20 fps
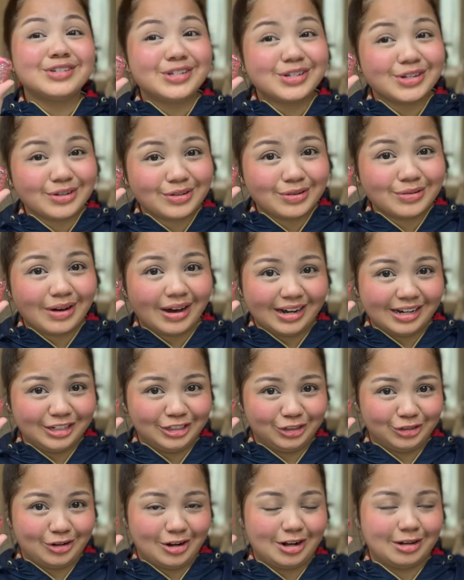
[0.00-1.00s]
two eye
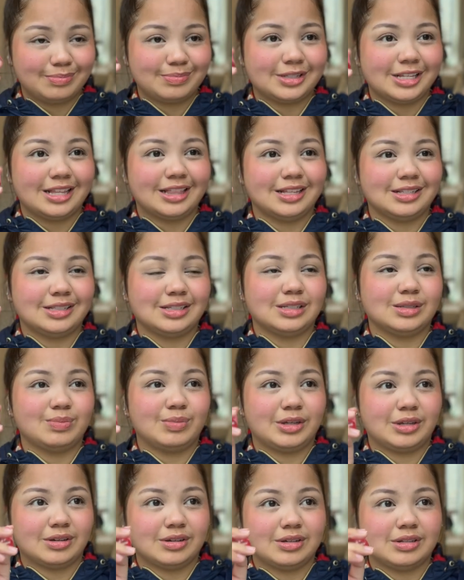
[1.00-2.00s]
drops, and this is
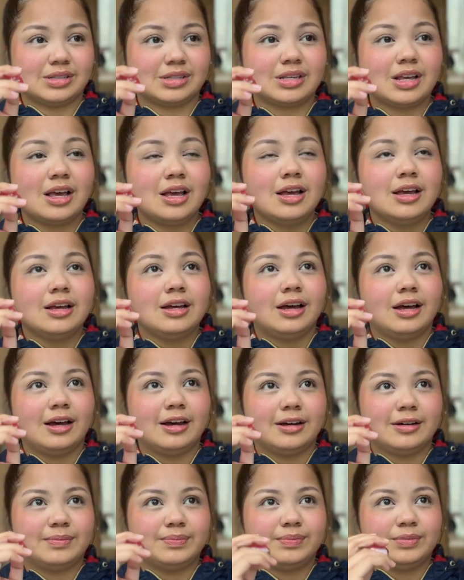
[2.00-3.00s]
because
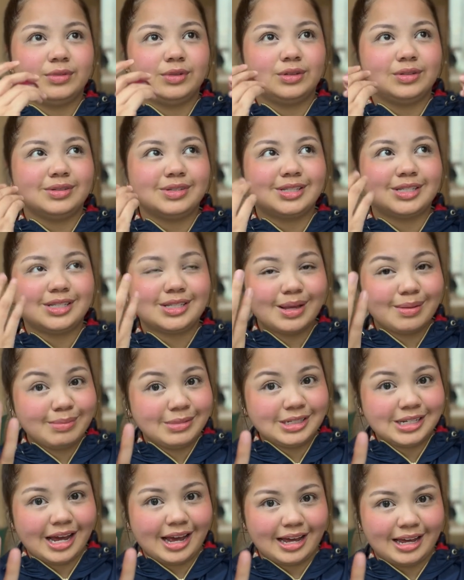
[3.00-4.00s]

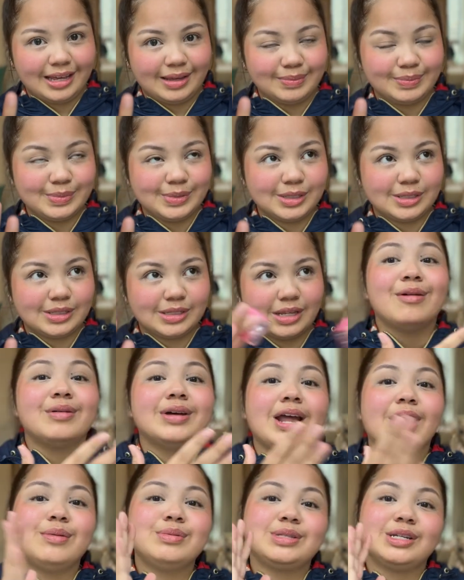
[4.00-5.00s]
sometimes
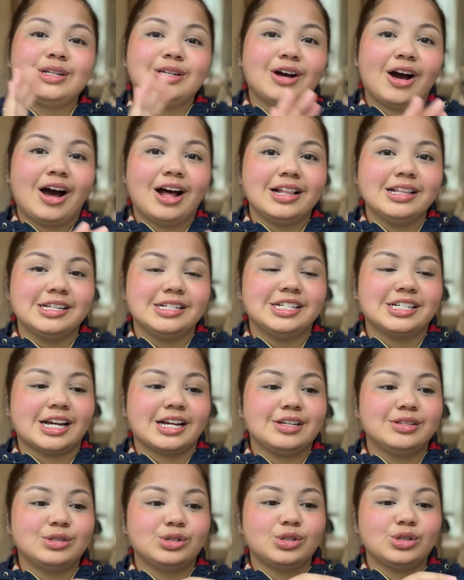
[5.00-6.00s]
when I was in college, I
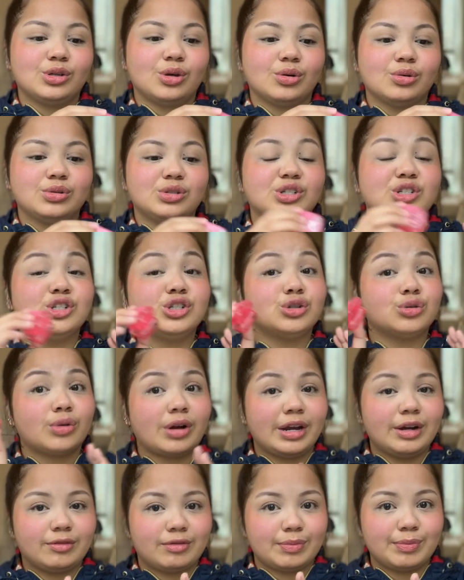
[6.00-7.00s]
used to go
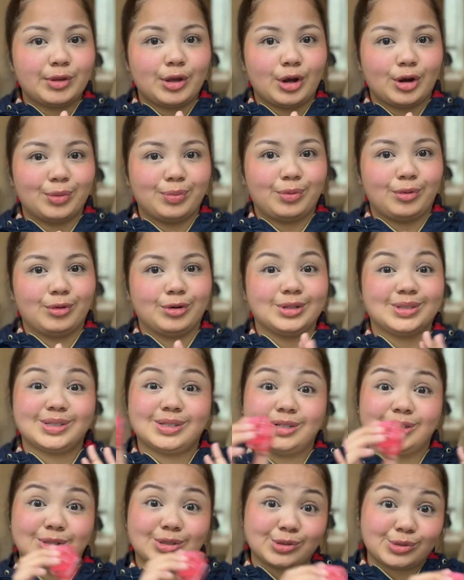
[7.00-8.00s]
straight from the airport
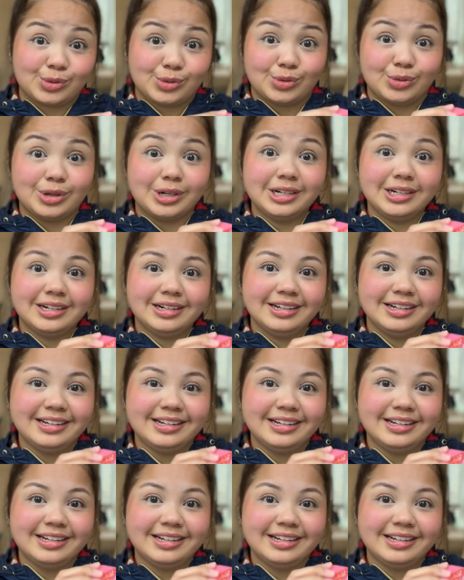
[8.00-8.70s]
to school.